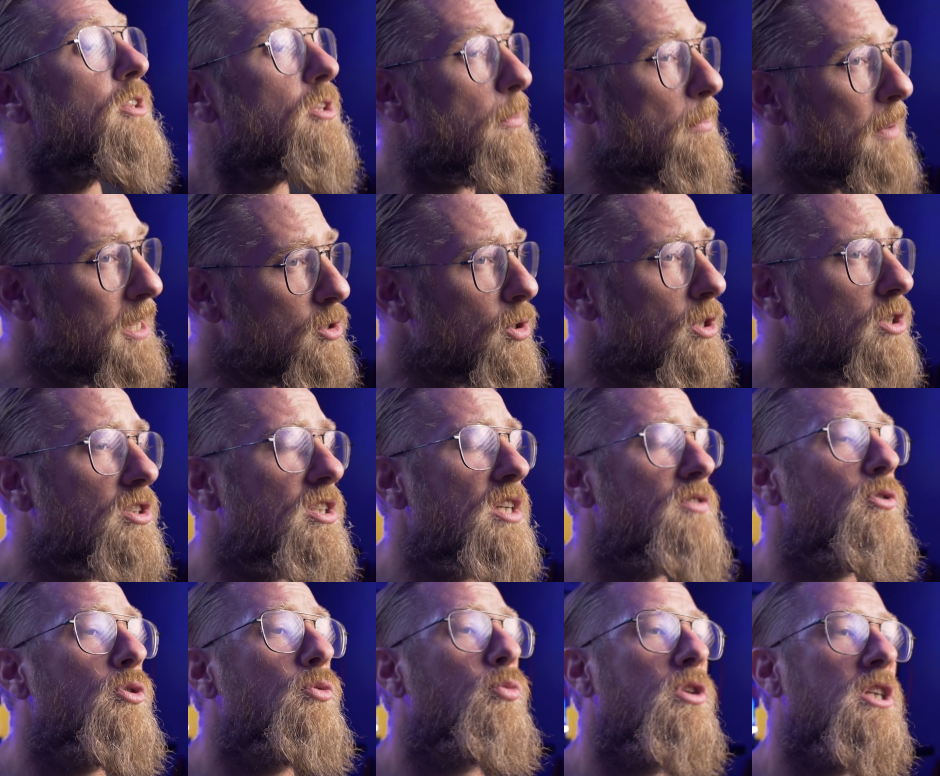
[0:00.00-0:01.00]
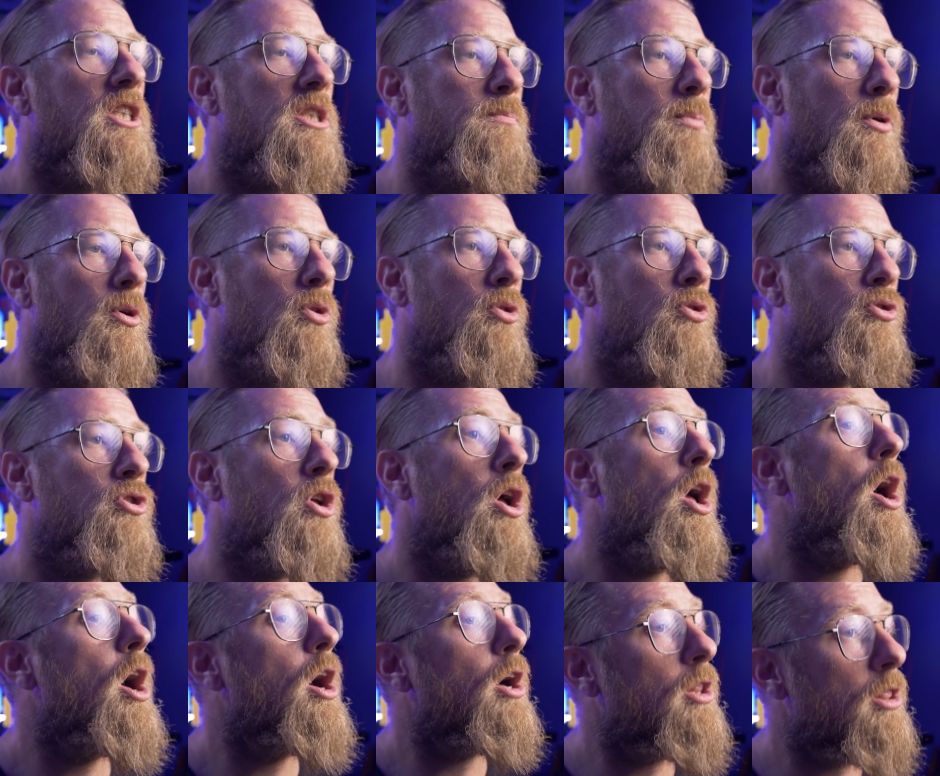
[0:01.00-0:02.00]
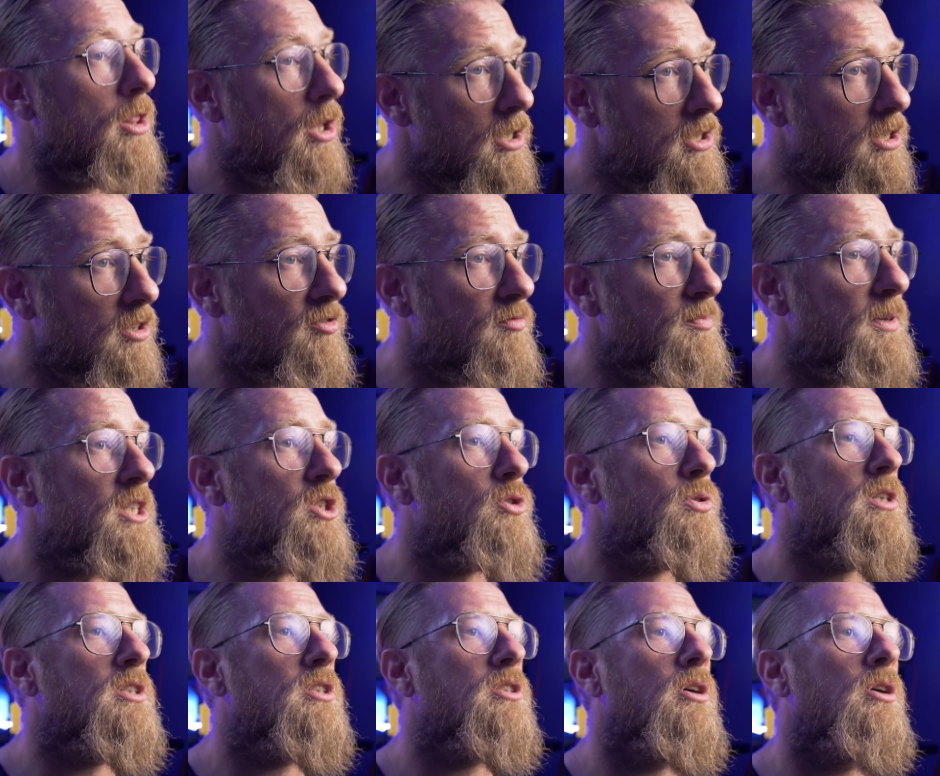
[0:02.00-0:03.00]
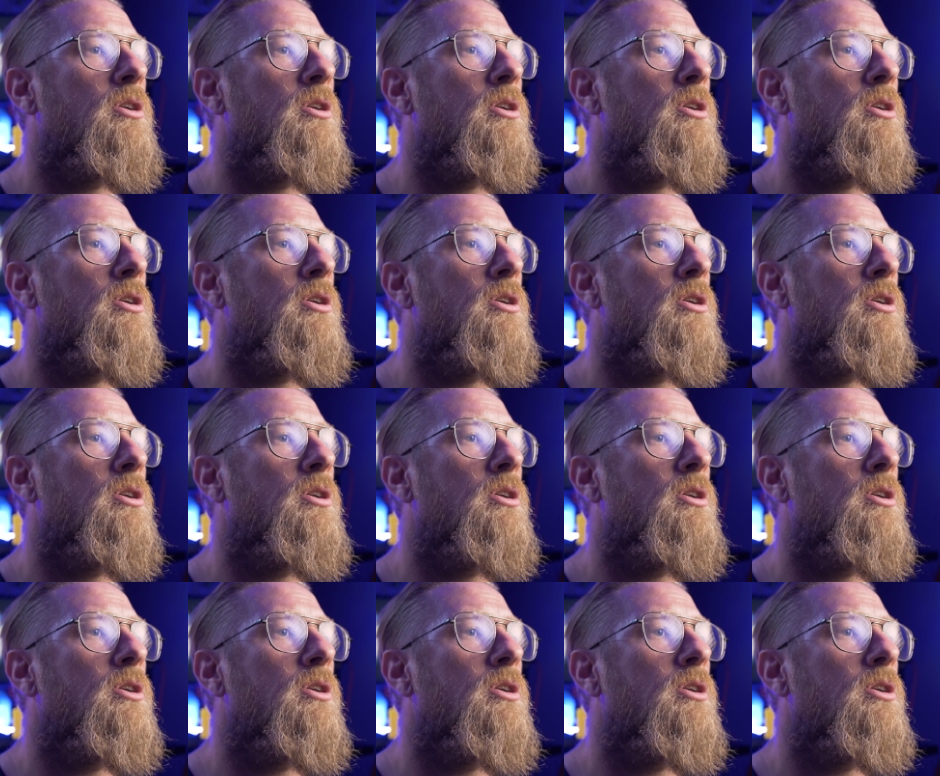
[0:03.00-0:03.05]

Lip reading: The metric server will expose lots of metrics